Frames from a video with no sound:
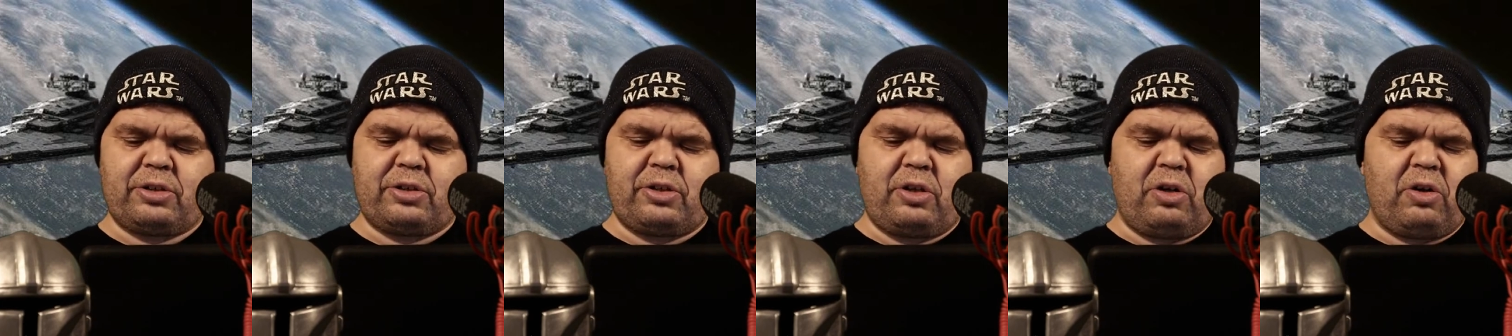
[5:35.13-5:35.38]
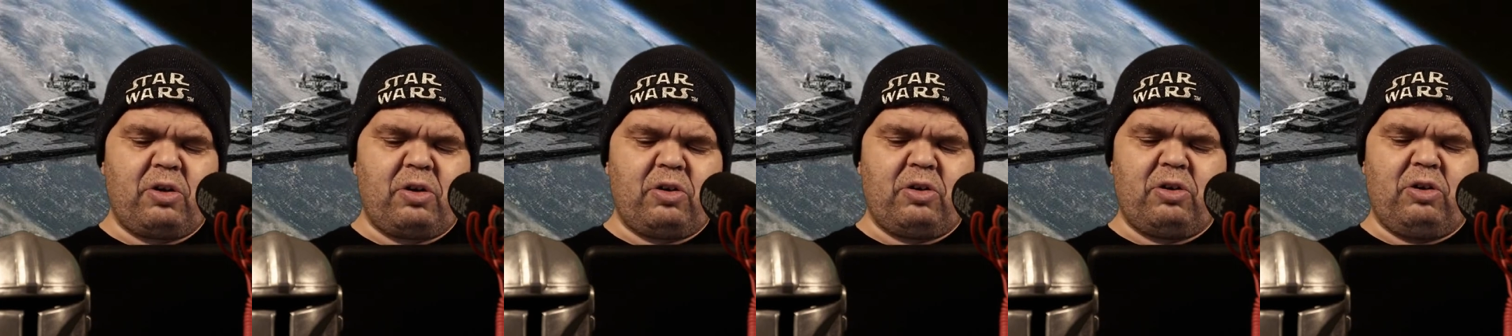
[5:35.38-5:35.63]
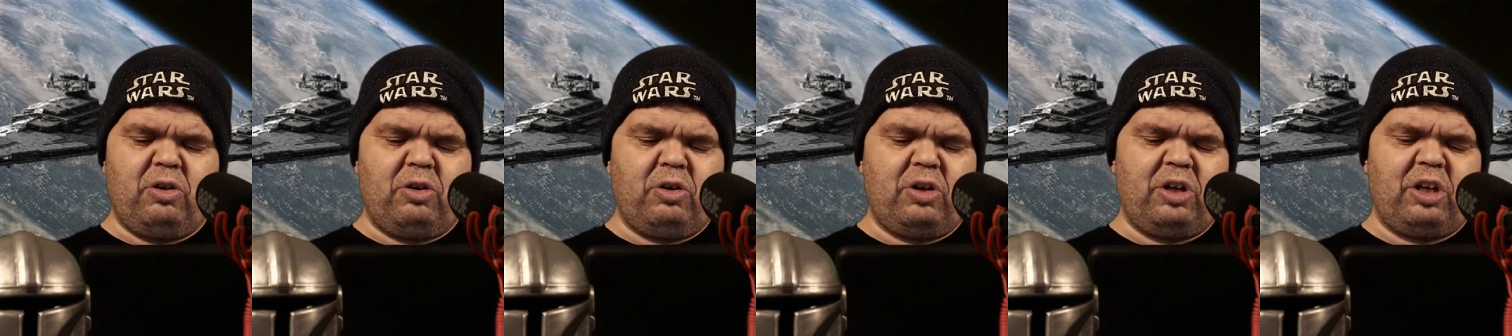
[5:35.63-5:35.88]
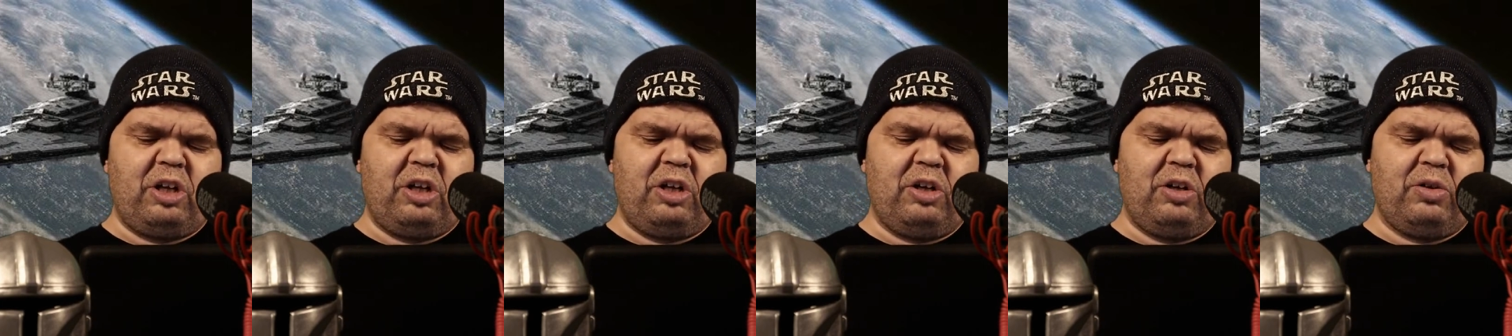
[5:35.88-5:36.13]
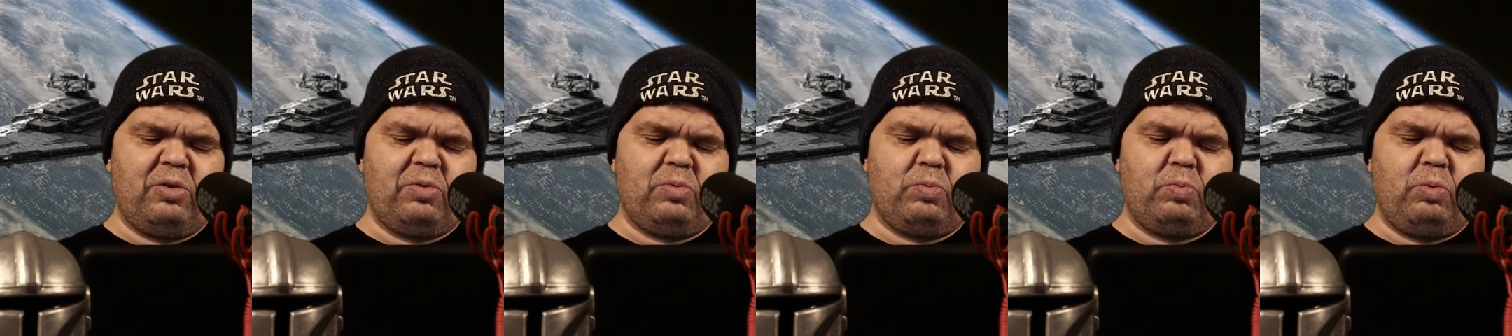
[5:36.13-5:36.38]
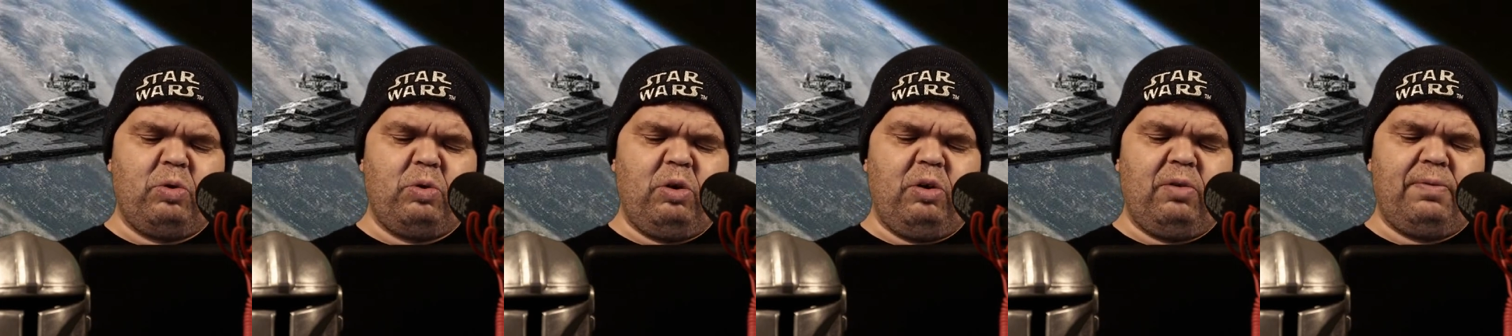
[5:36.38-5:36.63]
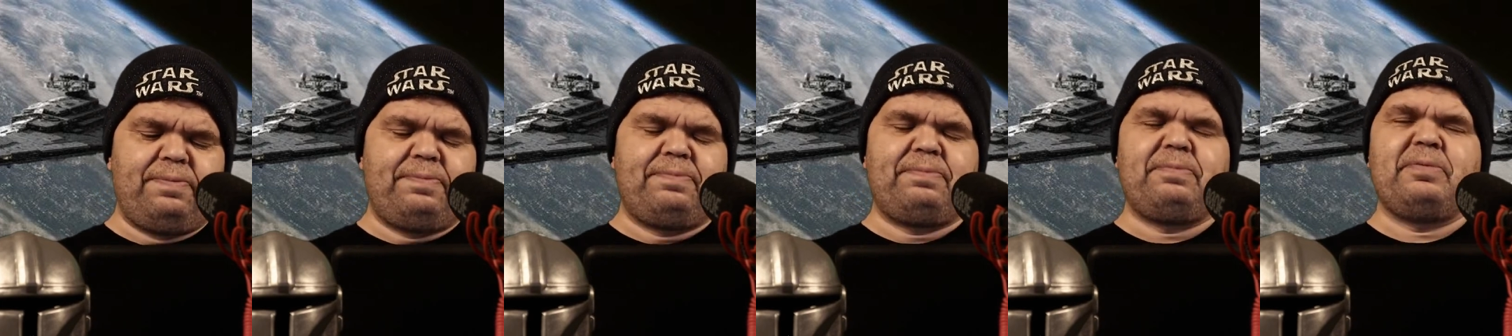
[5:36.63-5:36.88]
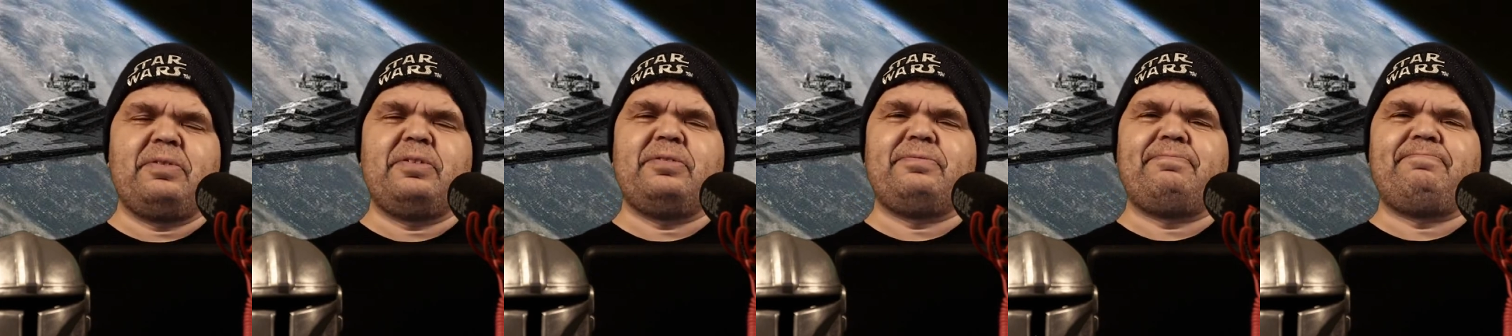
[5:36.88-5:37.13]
Colonel Wolf